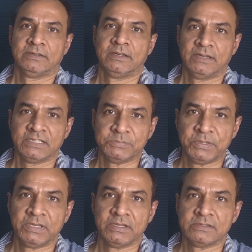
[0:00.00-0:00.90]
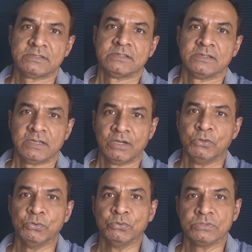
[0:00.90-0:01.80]
and experienced
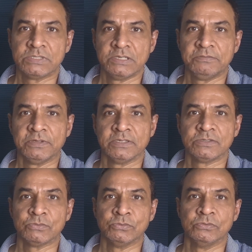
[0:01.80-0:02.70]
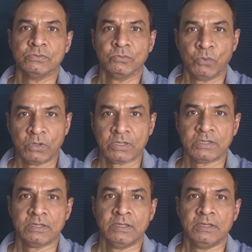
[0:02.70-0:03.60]
how safe it is to
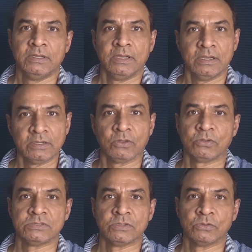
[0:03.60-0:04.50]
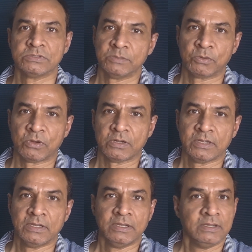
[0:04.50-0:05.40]
walk and cross the roads abroad.
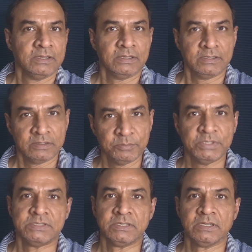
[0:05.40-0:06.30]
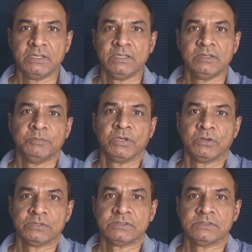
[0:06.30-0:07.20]
Basically
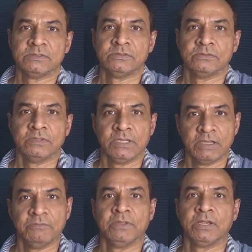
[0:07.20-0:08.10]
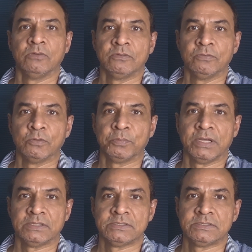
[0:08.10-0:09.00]
because they have very good
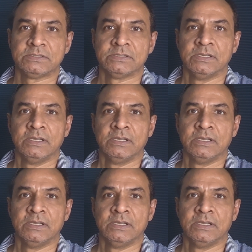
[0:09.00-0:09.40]
footpaths